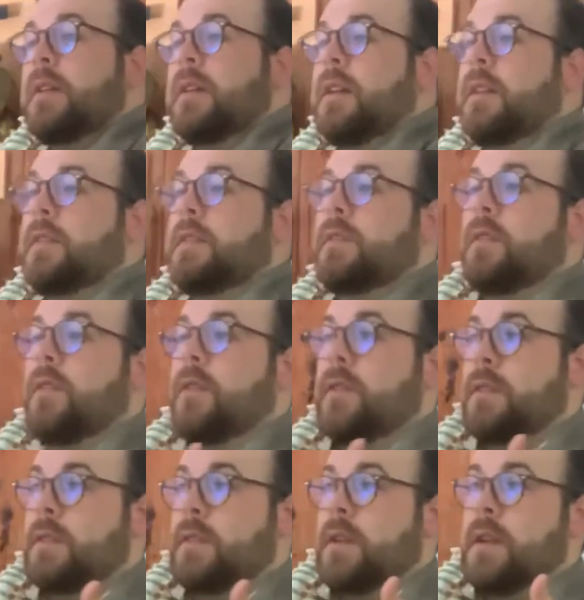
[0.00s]
It
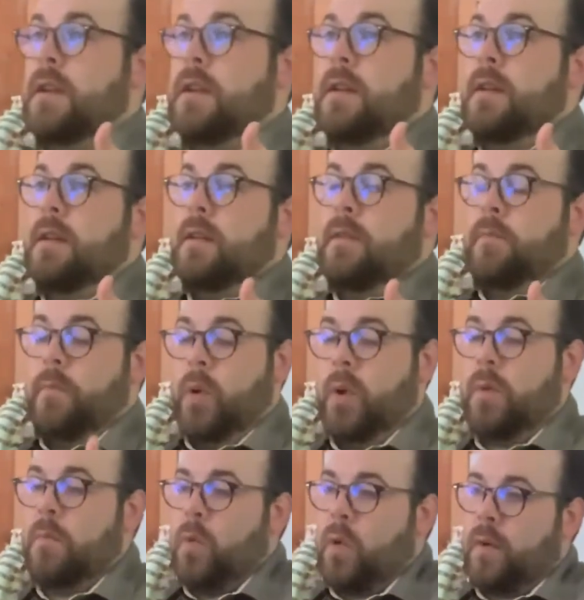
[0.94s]
starts
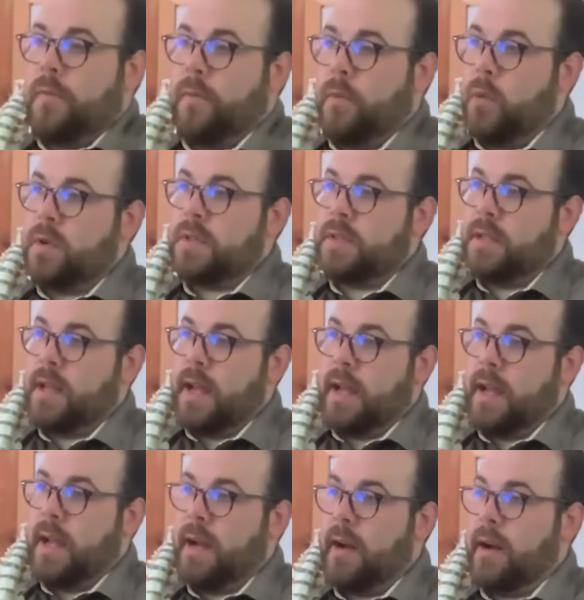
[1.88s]
putting more force in
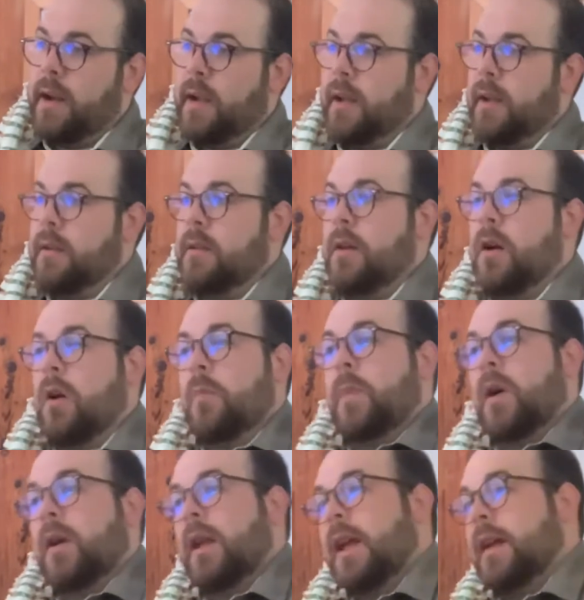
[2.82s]
that area. Our
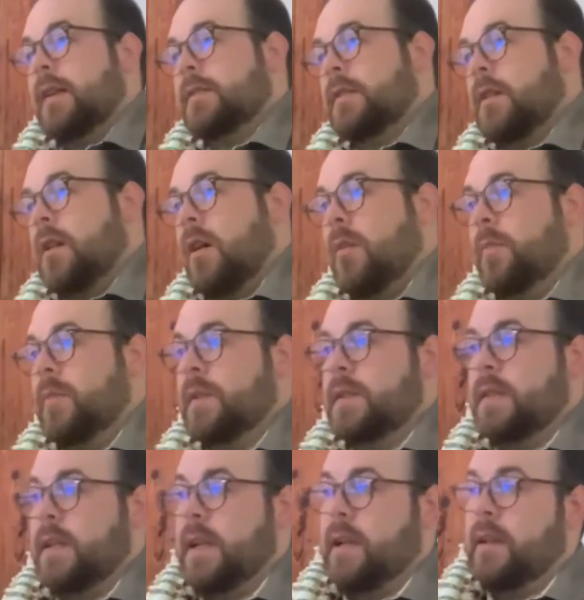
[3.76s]
body has to
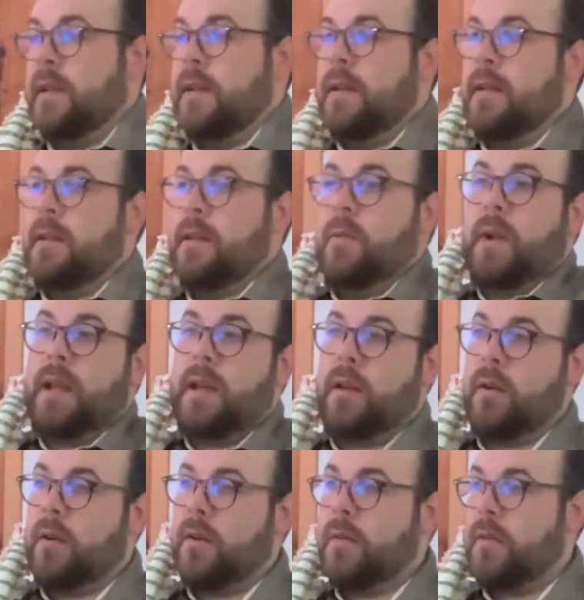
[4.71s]
compensate. We get
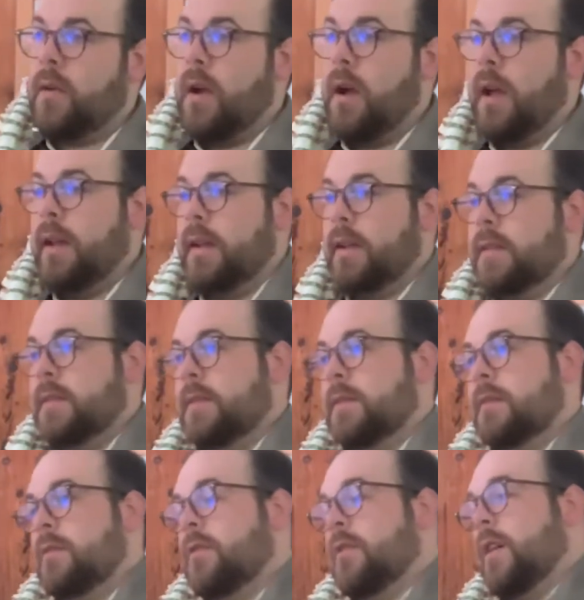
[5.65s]
arthritis.
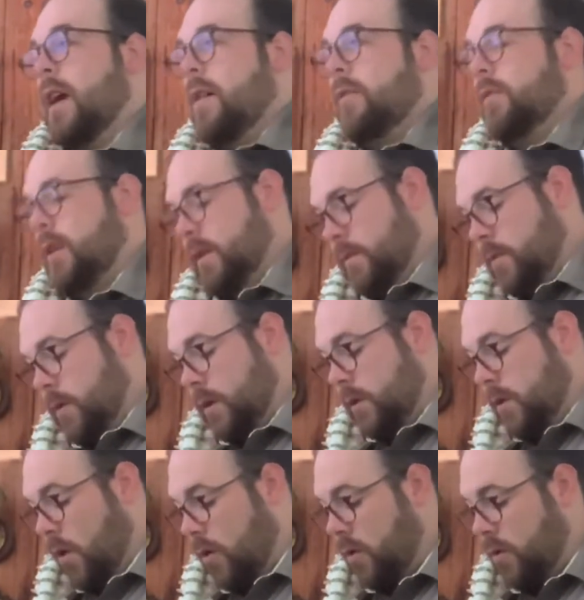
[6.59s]
Gravity works
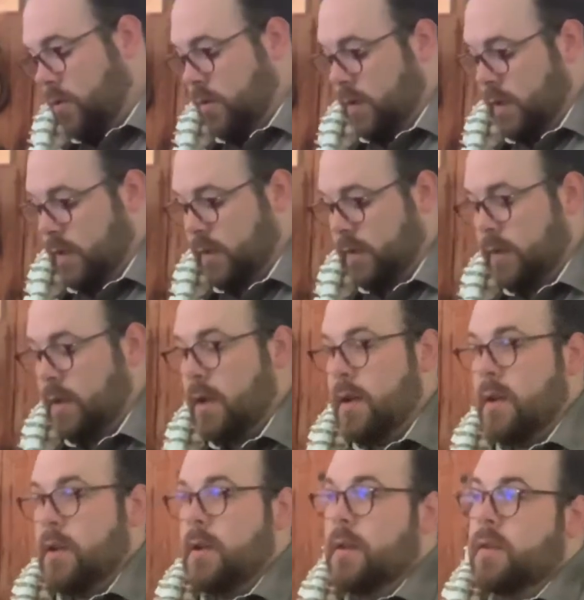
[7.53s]
harder on us.
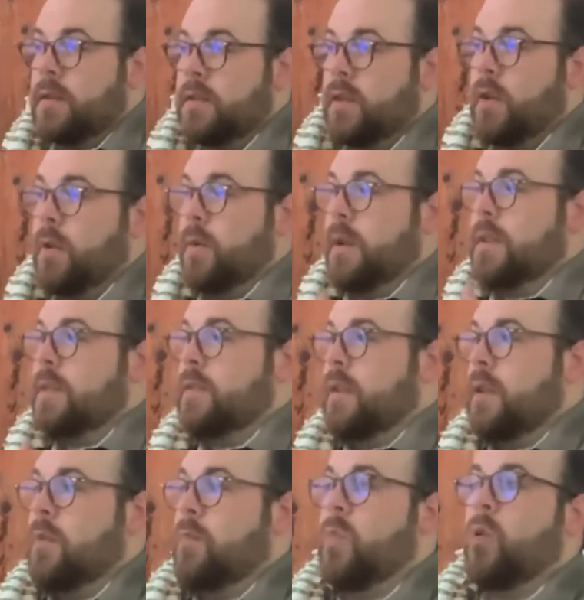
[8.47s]
So it's
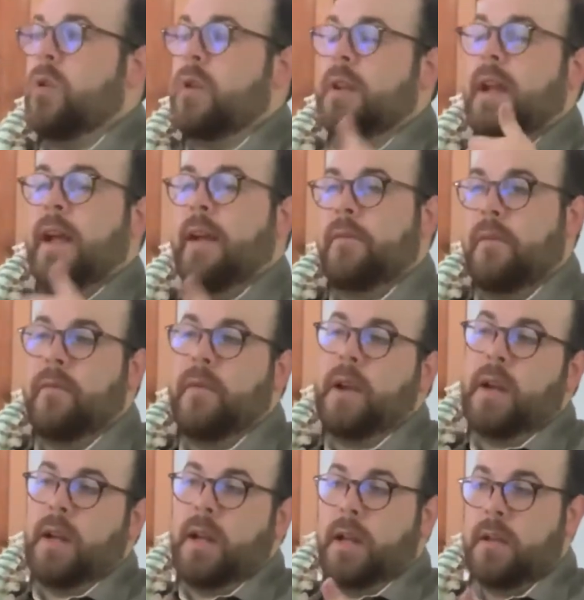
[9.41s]
really important to have a
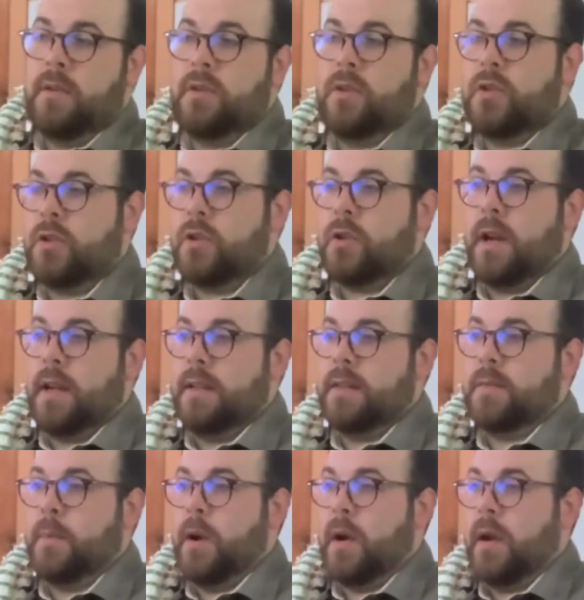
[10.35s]
very straight
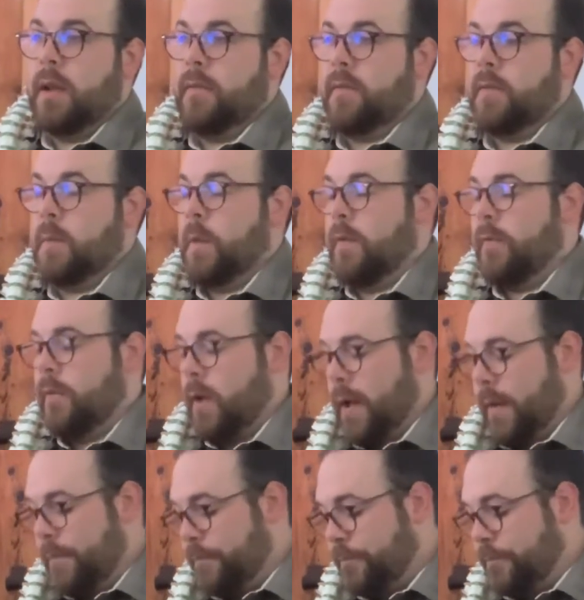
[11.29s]
spine from the front.